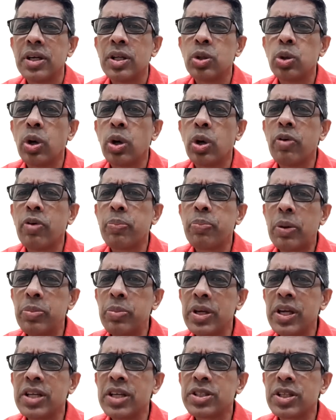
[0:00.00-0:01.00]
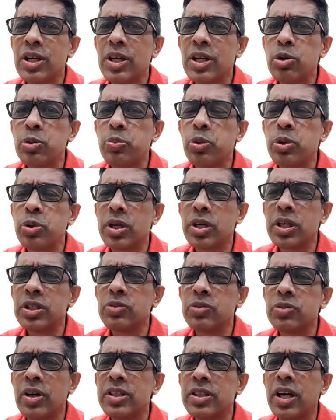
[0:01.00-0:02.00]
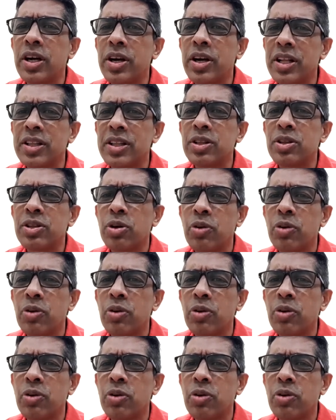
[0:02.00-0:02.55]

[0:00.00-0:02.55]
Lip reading: So our publication output is 100th